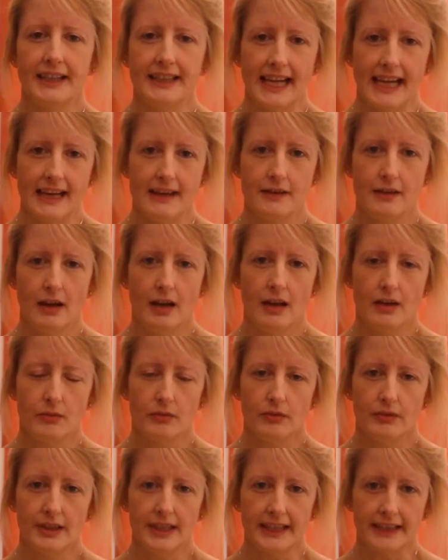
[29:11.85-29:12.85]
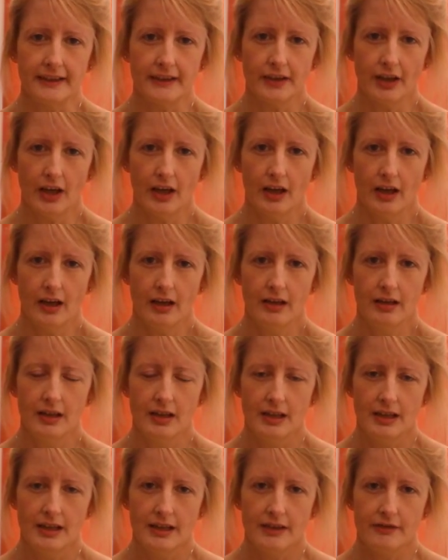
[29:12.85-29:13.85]
Again, I will link her
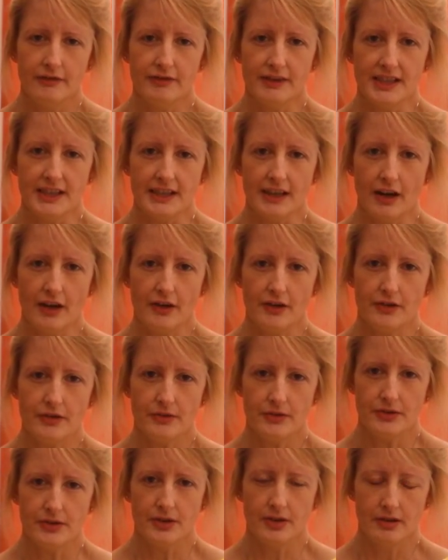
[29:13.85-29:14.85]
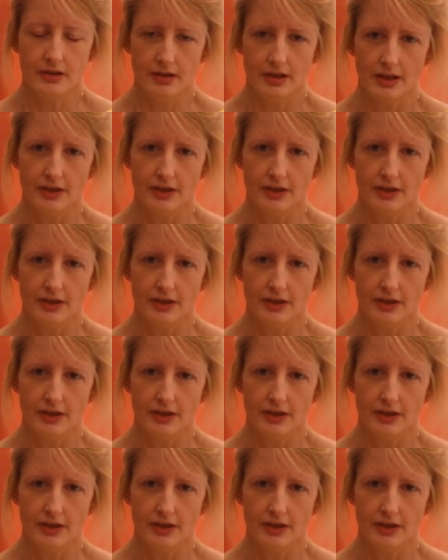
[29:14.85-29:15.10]
videos,